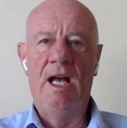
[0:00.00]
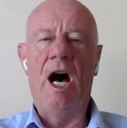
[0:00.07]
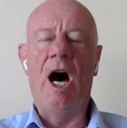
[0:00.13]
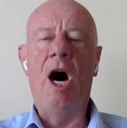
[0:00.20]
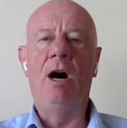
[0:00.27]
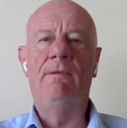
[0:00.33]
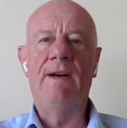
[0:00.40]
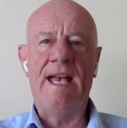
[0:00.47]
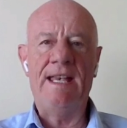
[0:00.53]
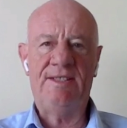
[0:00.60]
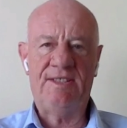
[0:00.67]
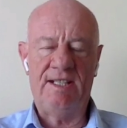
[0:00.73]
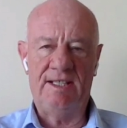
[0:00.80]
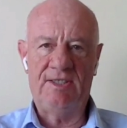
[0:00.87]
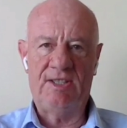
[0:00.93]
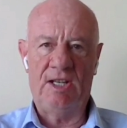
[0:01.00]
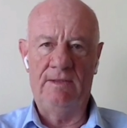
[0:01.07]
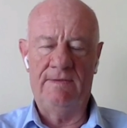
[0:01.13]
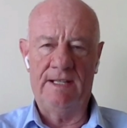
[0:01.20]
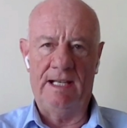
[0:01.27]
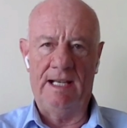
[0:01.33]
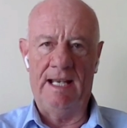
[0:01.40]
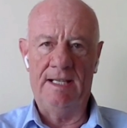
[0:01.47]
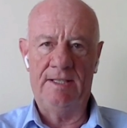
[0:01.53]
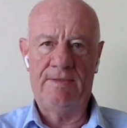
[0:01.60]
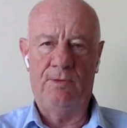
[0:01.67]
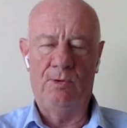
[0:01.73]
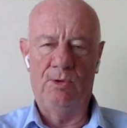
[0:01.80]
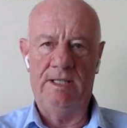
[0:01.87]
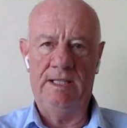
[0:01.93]
of assets over the last
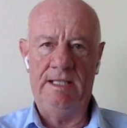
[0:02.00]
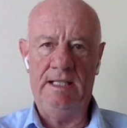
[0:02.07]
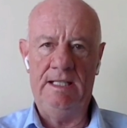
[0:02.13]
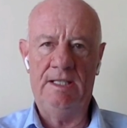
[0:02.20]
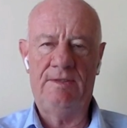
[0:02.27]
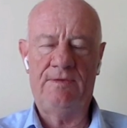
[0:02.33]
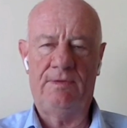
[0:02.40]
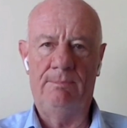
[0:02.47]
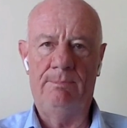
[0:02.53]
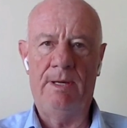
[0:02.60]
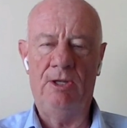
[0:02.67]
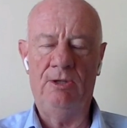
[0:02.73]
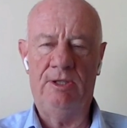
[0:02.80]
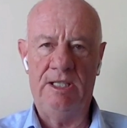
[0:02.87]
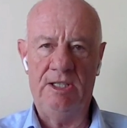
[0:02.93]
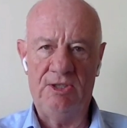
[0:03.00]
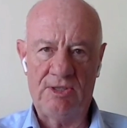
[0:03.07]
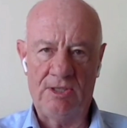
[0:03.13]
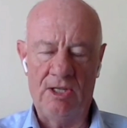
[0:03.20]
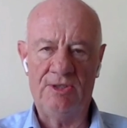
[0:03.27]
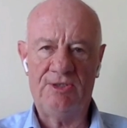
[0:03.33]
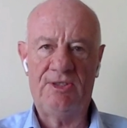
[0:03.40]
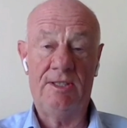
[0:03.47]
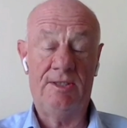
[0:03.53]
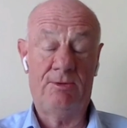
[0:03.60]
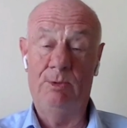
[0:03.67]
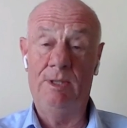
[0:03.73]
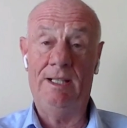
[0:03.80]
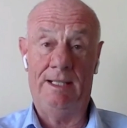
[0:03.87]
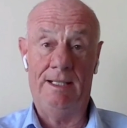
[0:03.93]
40 years from pokies losses.
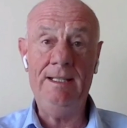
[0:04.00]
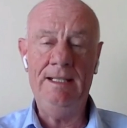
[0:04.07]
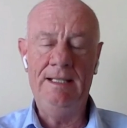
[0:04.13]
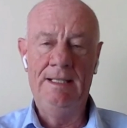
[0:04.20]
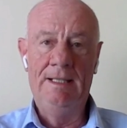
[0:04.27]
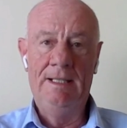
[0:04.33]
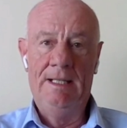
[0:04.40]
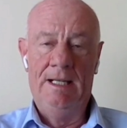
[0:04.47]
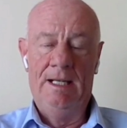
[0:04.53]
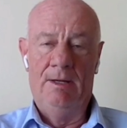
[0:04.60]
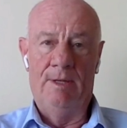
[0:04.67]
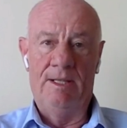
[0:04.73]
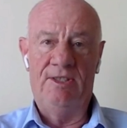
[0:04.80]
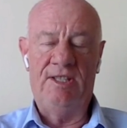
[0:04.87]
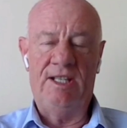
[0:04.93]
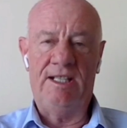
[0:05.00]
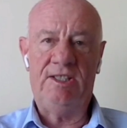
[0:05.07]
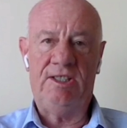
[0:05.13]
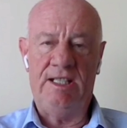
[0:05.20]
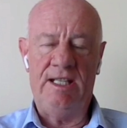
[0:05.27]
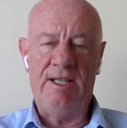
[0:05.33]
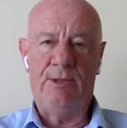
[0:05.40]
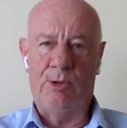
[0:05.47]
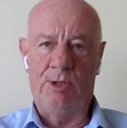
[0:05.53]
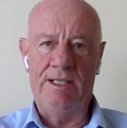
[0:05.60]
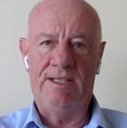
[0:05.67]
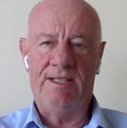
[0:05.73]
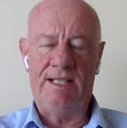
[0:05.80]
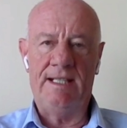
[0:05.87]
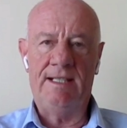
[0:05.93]
Really, when 63
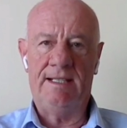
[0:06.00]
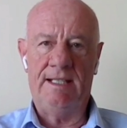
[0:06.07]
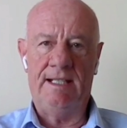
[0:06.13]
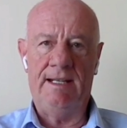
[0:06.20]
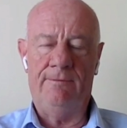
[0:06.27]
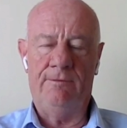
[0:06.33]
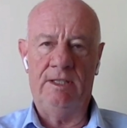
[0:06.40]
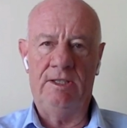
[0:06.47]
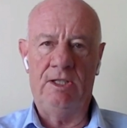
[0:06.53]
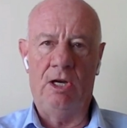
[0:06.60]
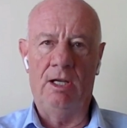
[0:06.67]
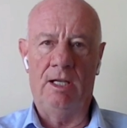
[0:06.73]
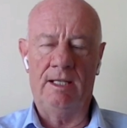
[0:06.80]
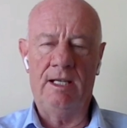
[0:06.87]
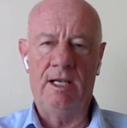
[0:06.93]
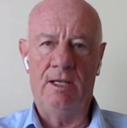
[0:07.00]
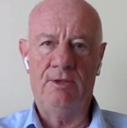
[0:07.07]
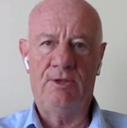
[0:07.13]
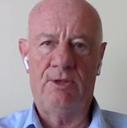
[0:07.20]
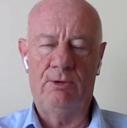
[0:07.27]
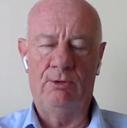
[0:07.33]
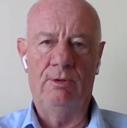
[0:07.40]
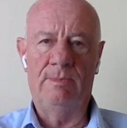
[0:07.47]
cents in every dollar goes through a